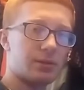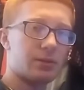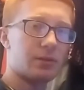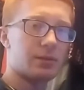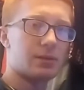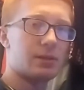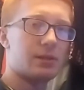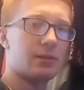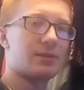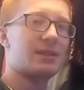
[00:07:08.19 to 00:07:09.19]
There, there's,
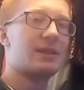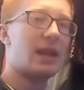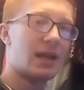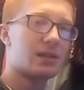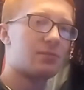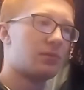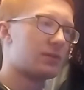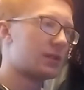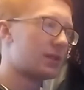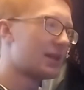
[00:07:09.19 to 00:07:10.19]
there's dance
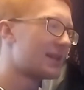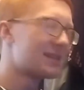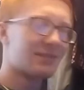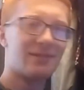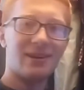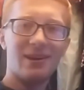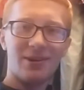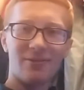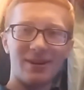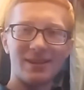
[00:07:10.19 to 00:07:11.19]
moves to this.
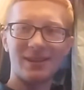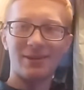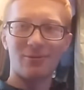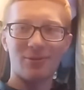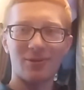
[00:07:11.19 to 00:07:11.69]
What in the